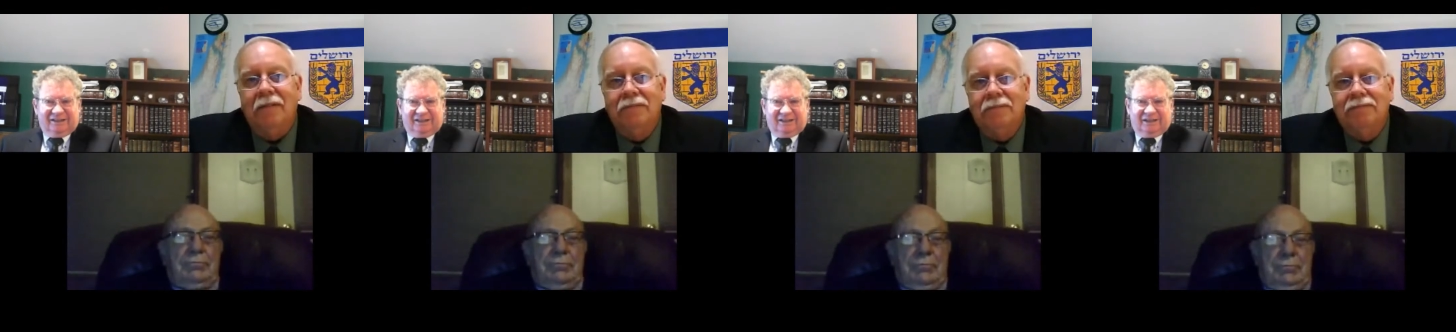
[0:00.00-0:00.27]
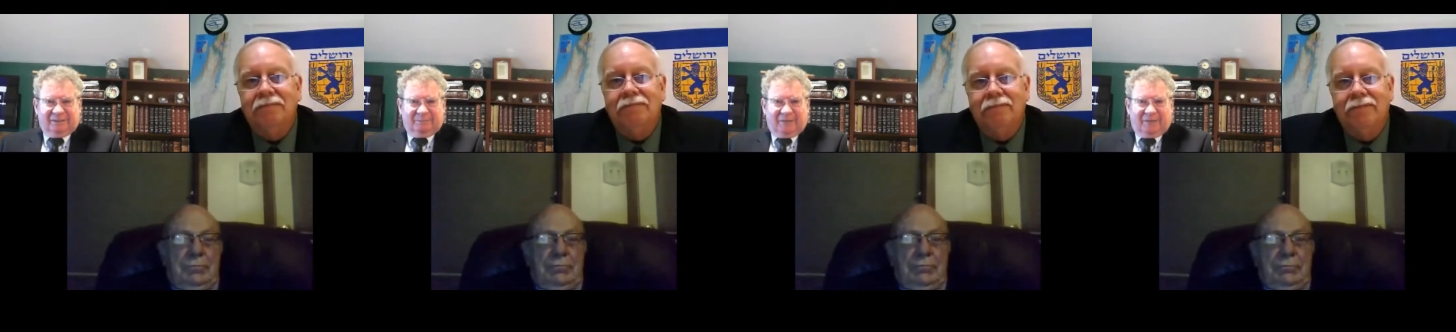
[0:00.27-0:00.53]

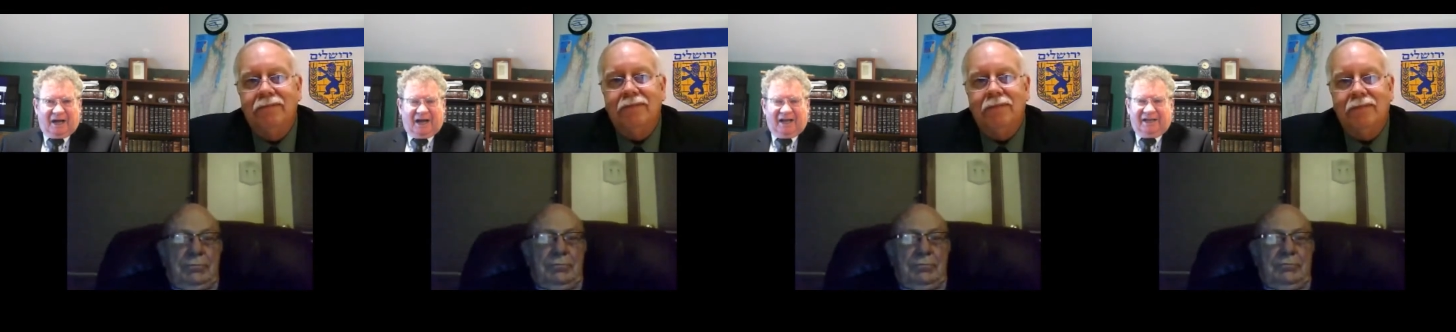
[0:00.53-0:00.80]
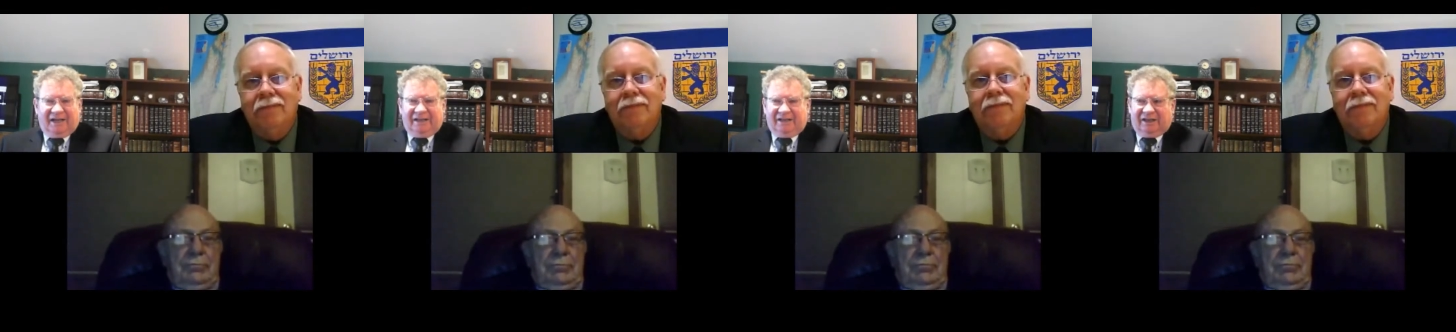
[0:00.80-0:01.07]
Speaker 1: Um,
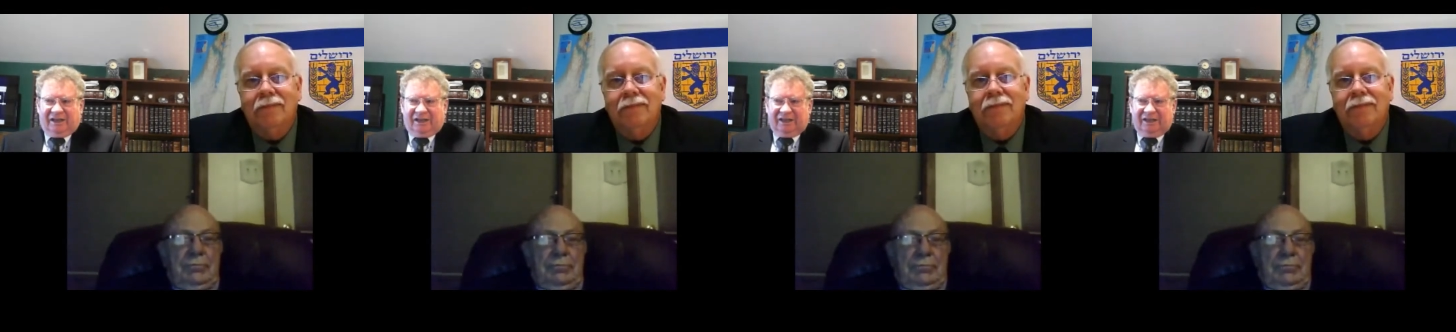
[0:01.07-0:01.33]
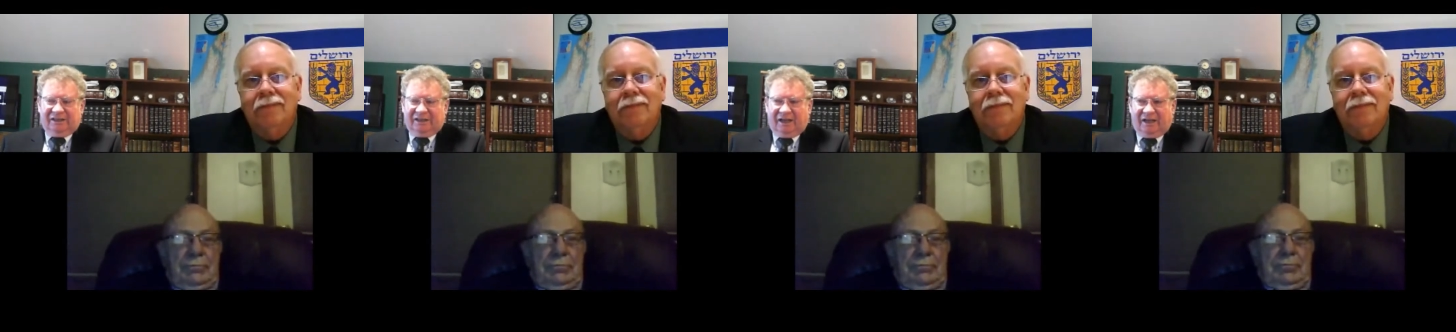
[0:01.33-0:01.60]
I,
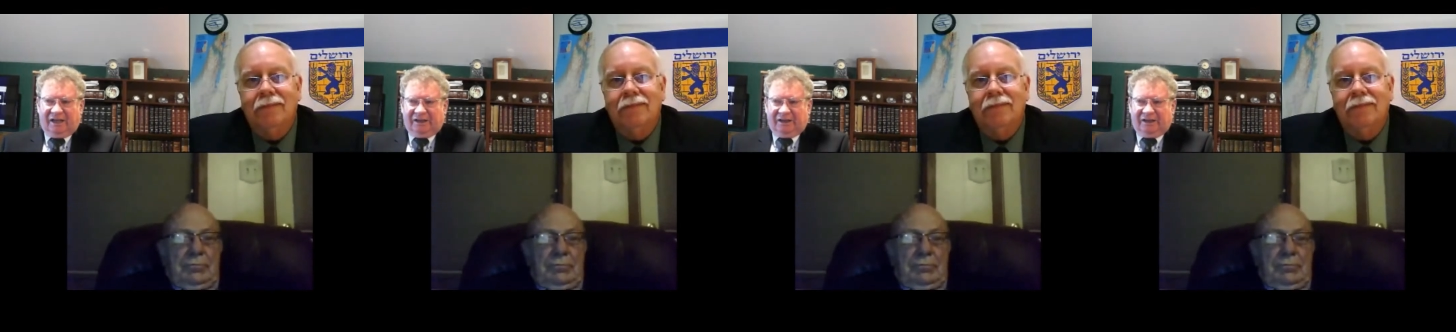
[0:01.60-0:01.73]
uh, I,